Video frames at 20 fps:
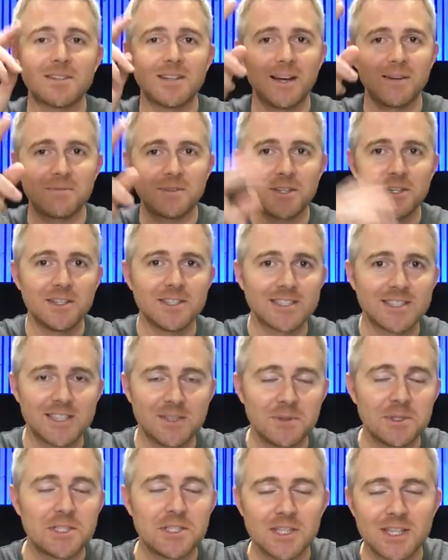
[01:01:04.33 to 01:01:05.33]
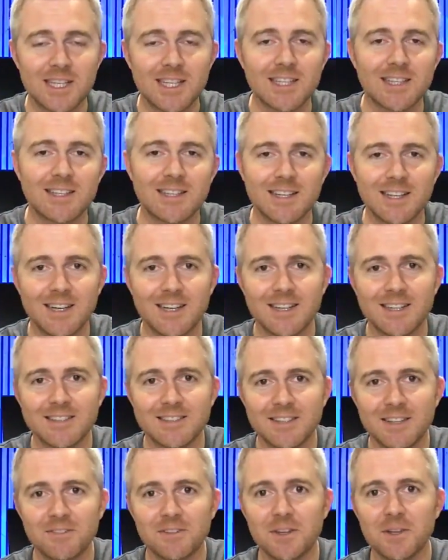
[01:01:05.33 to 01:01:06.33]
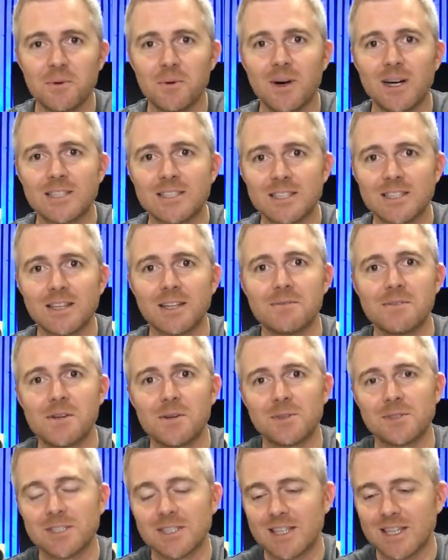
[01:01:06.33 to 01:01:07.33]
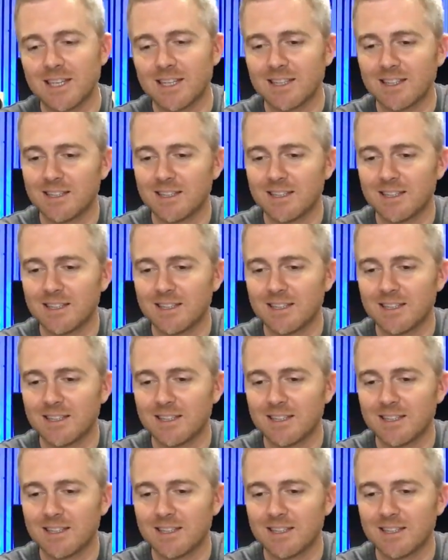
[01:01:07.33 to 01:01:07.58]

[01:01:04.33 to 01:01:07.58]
I'm curious to see what you think. Uh, definitely watch it and let me know what you think.